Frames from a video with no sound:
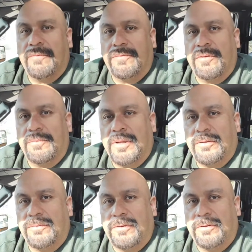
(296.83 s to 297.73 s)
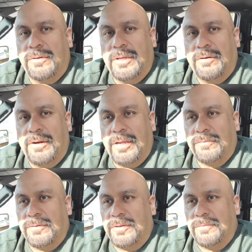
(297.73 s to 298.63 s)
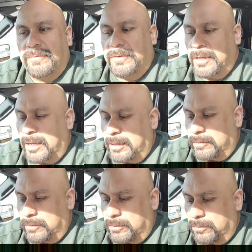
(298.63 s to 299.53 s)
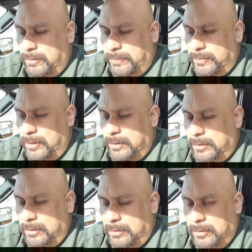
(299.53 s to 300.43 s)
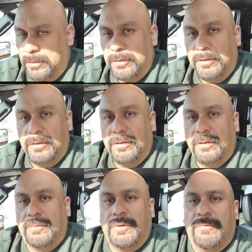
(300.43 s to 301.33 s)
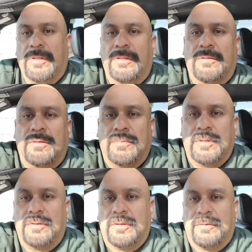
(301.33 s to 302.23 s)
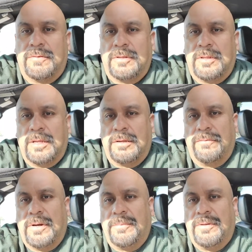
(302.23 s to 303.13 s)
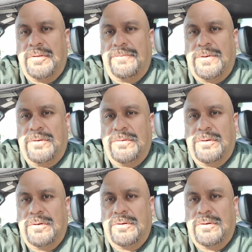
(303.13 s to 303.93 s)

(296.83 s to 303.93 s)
so I might as well interact with some of you guys, whoever's on there. let me read some of the stuff because like when I'm on the phone,